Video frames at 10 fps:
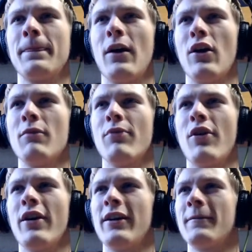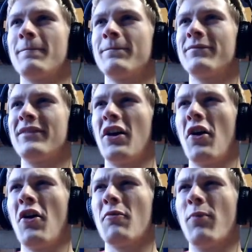Oh, boy.
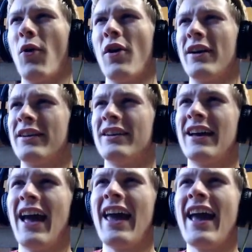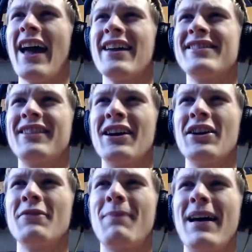Oh, boy. Hey, how you
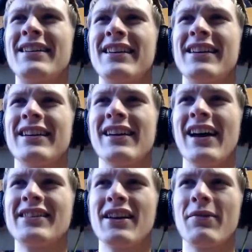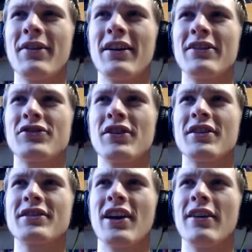doing, Bendy? I see over there. Enjoy
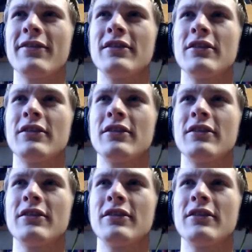yourself.